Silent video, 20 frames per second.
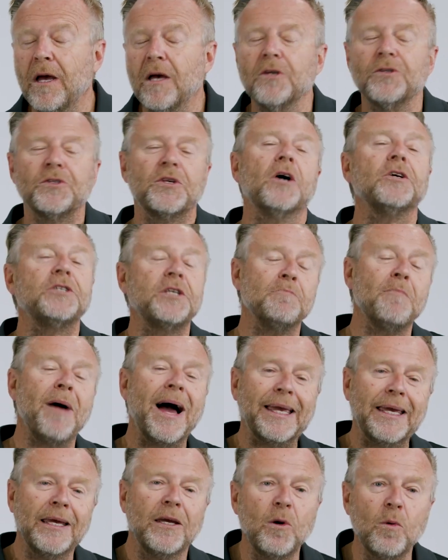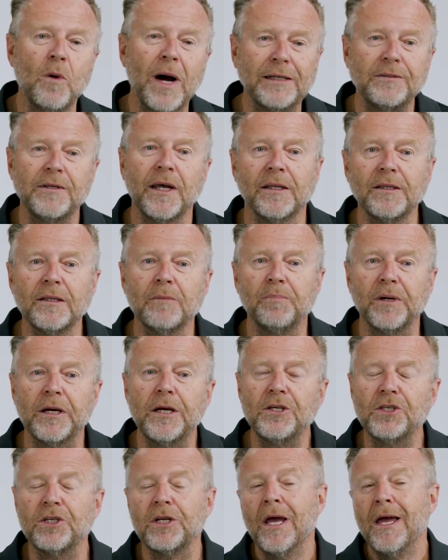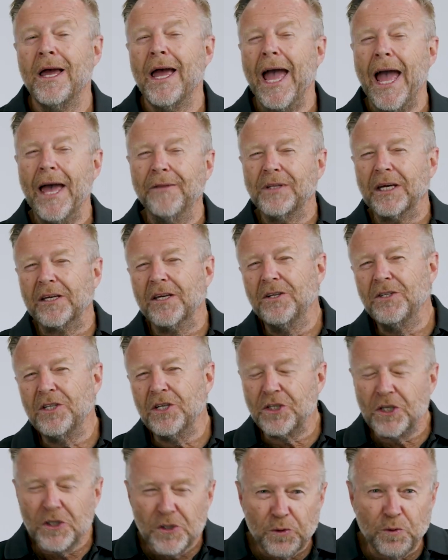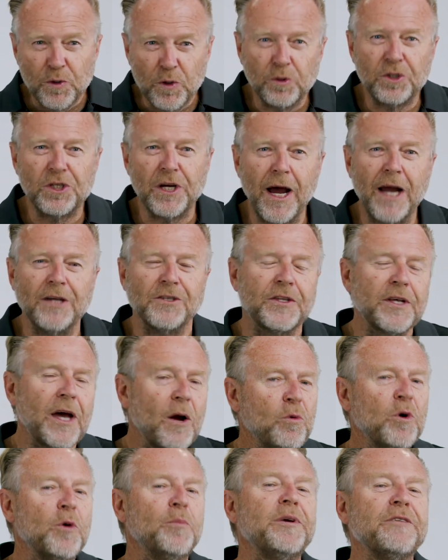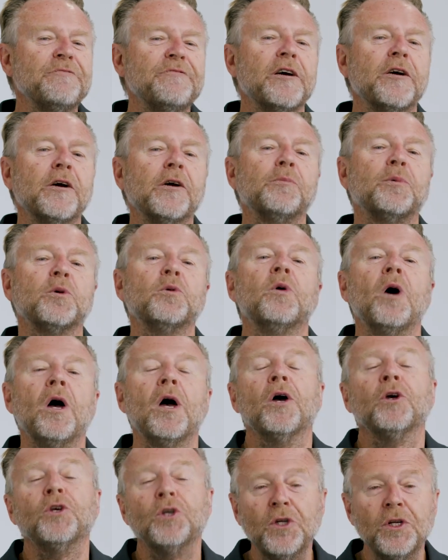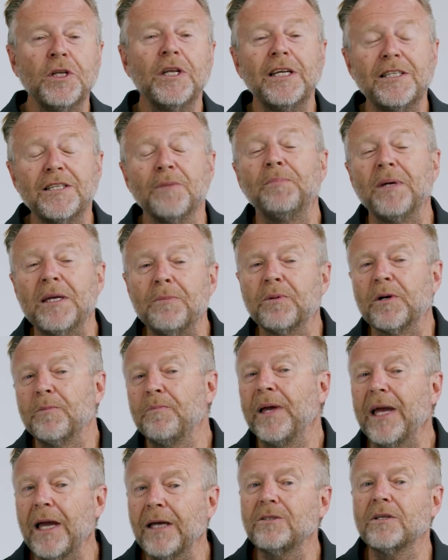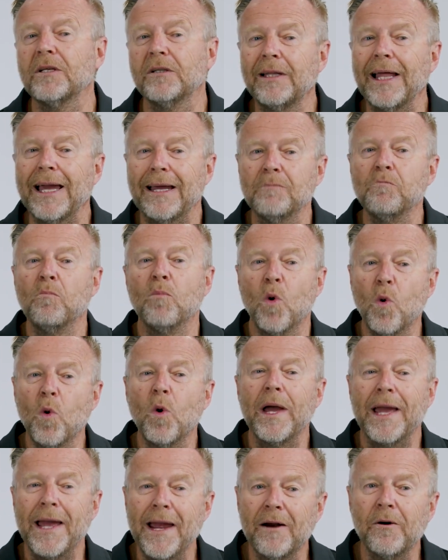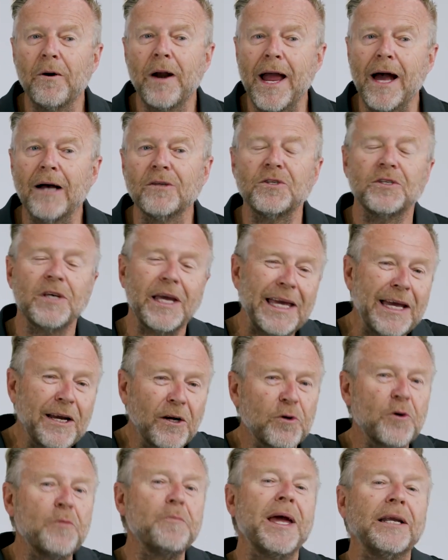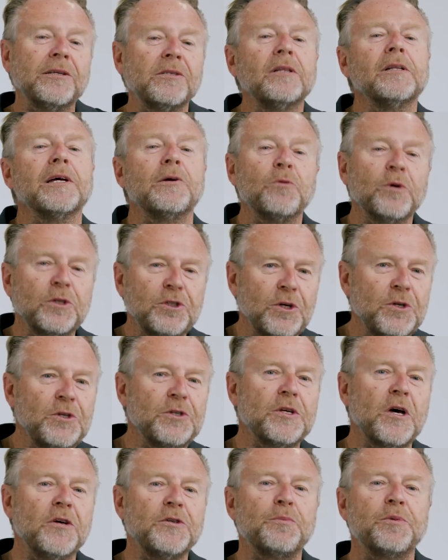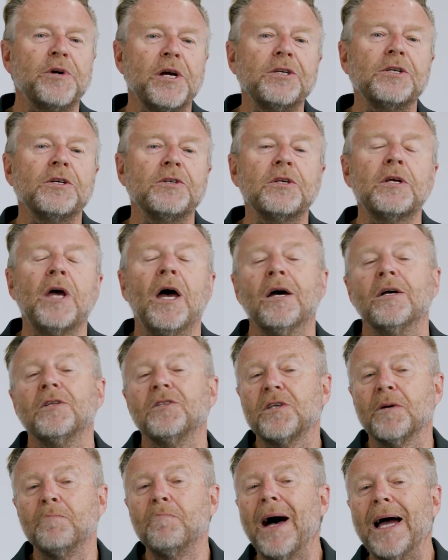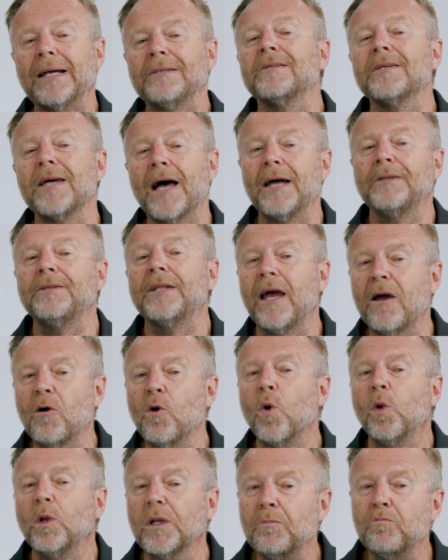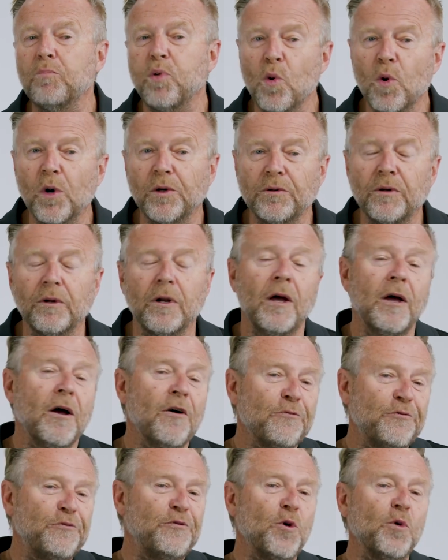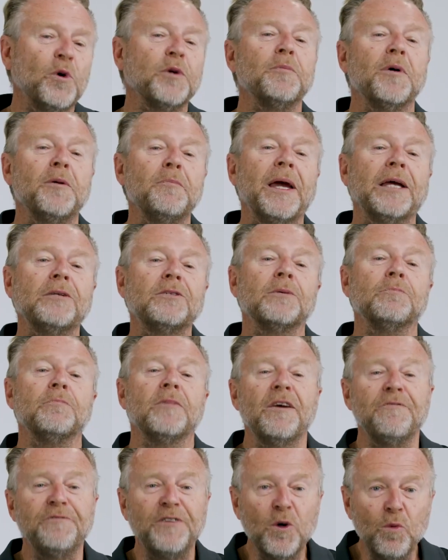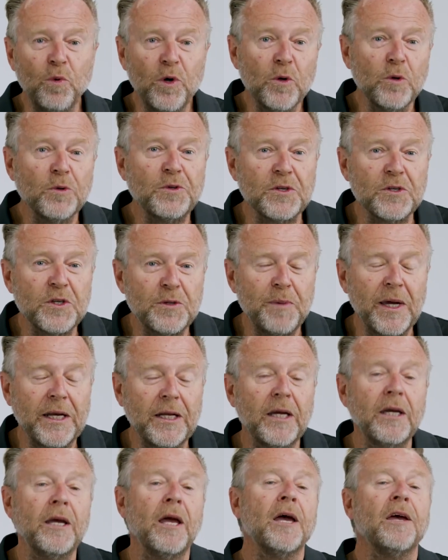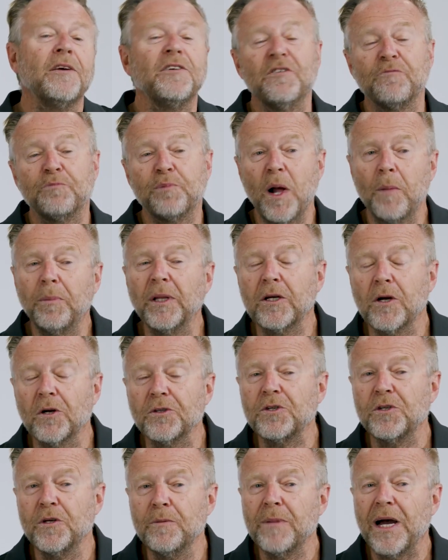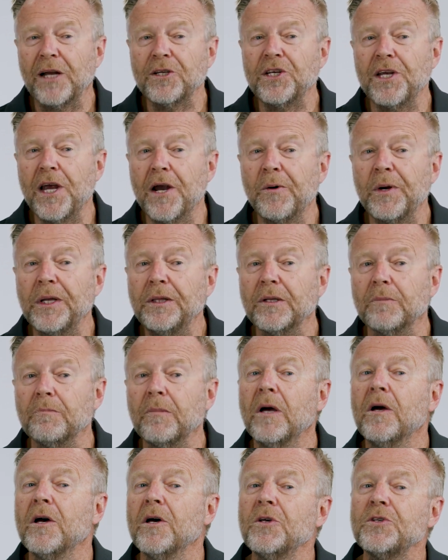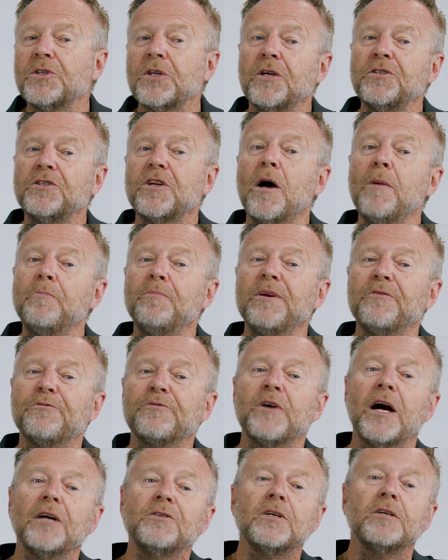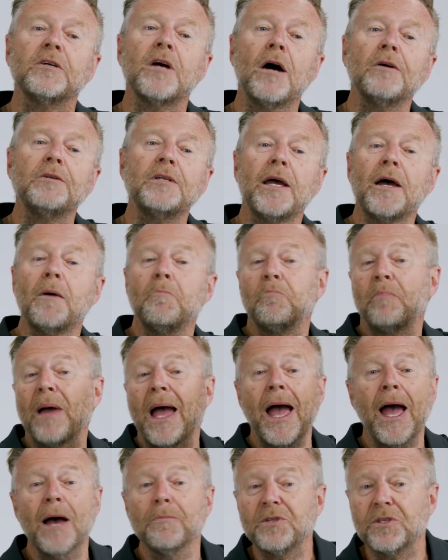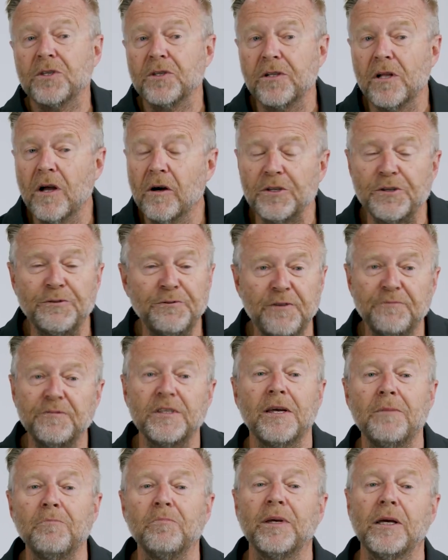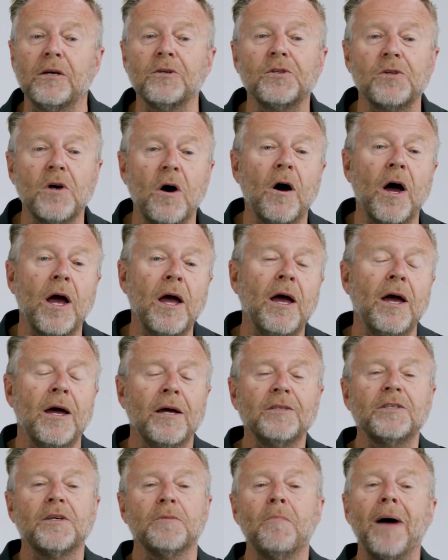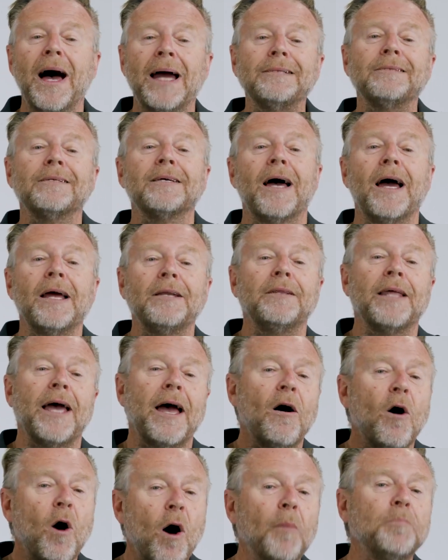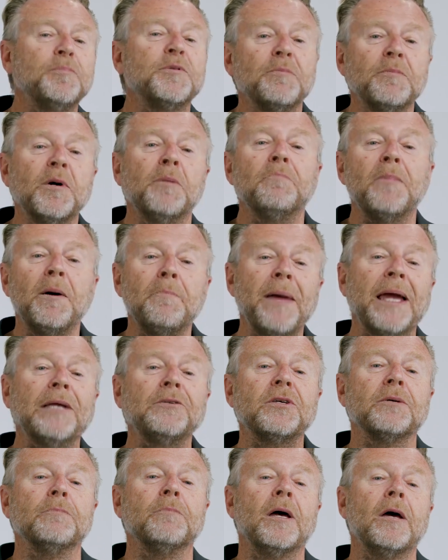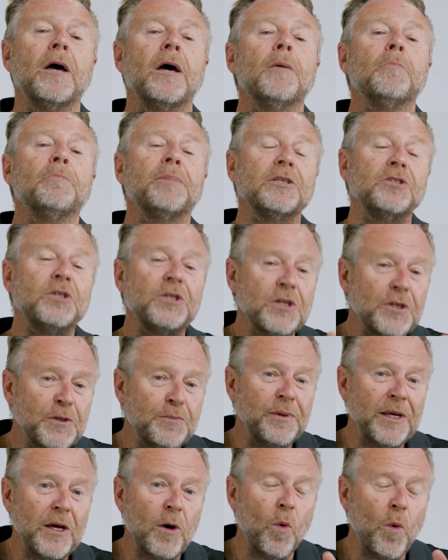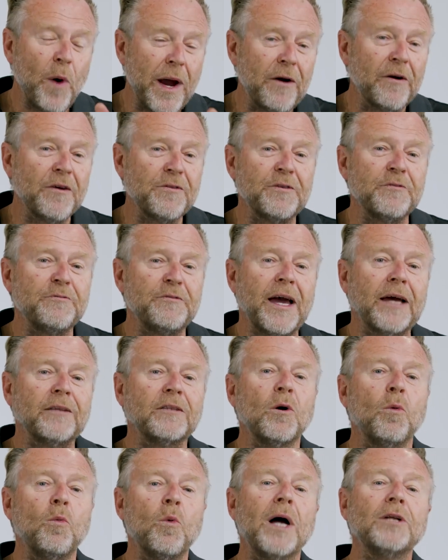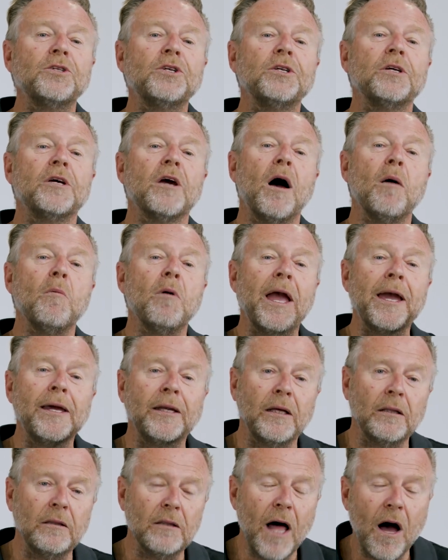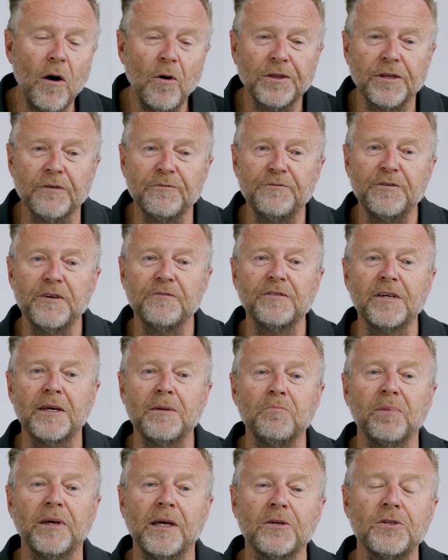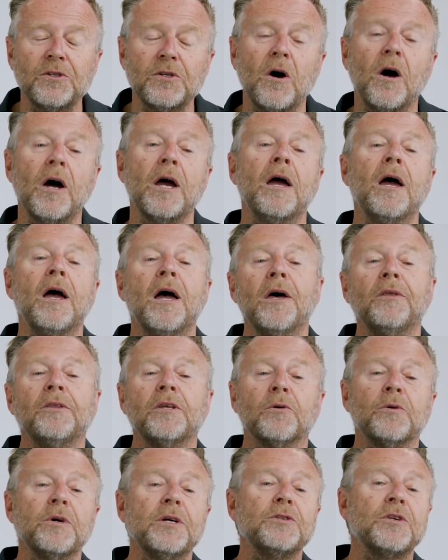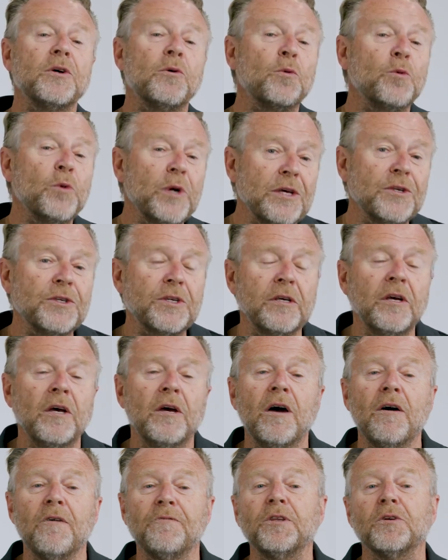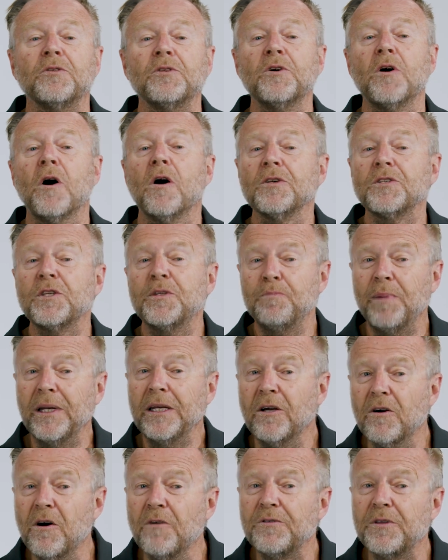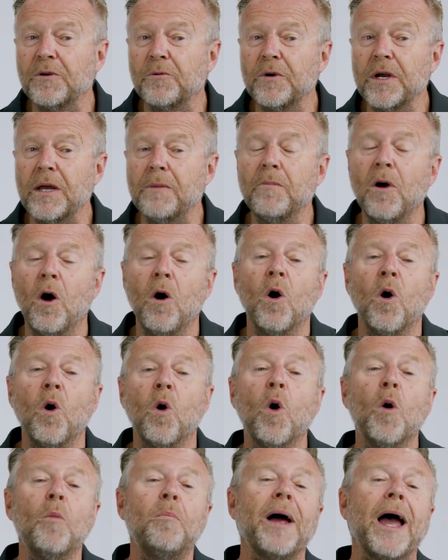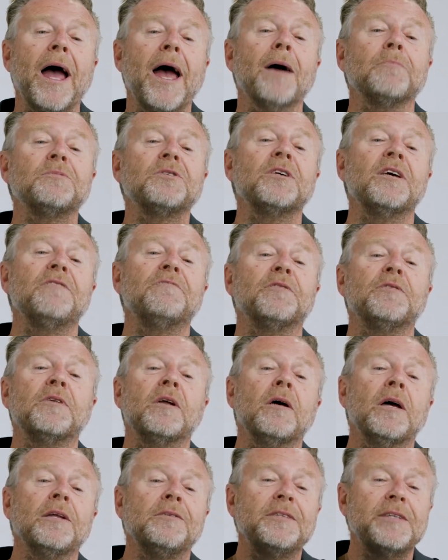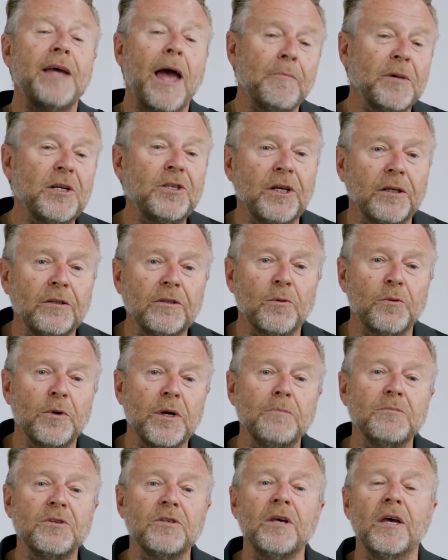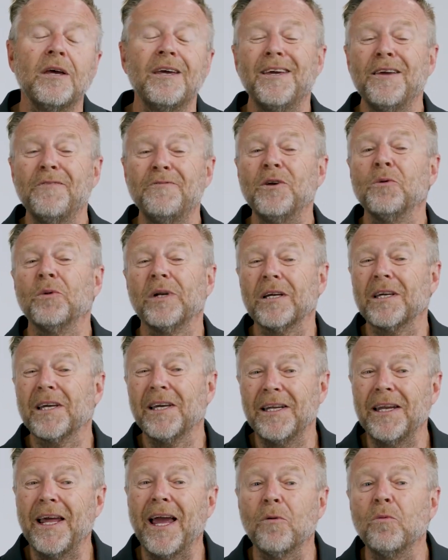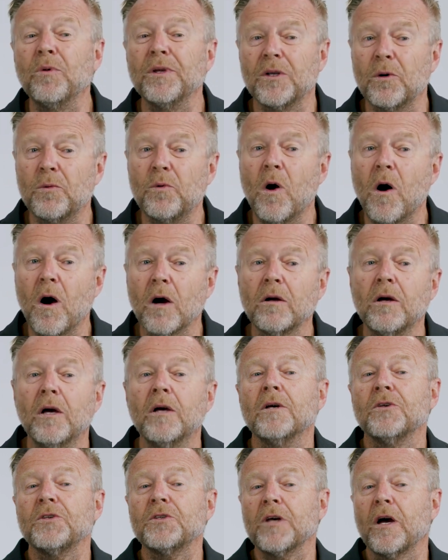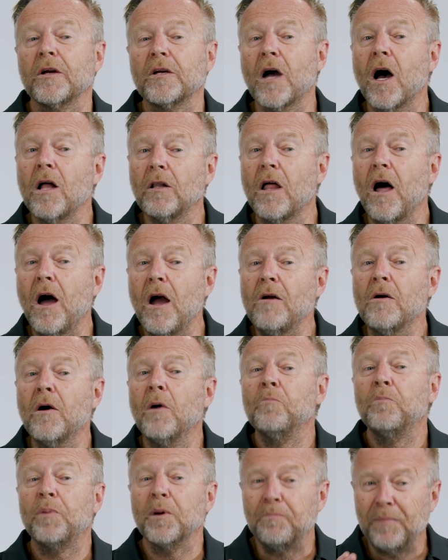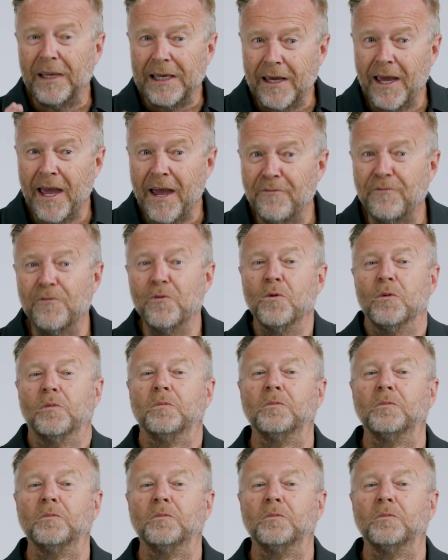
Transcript: So as you're making your way down the beach, and the conditions will change, they will be variable, you need to be prepared to let more air out. So incrementally reduce those pressures to maintain that all-important forward momentum. If your wheels are spinning, you've probably got too much air in them. So don't be afraid to go down perhaps as low as 15 psi to maintain that optimum momentum. But just be aware of the fact that once you go any lower than 15 psi, there is a risk of the tyre spinning off the rim or perhaps even damaging the rims if you were to connect with a rock. So go low, but be careful.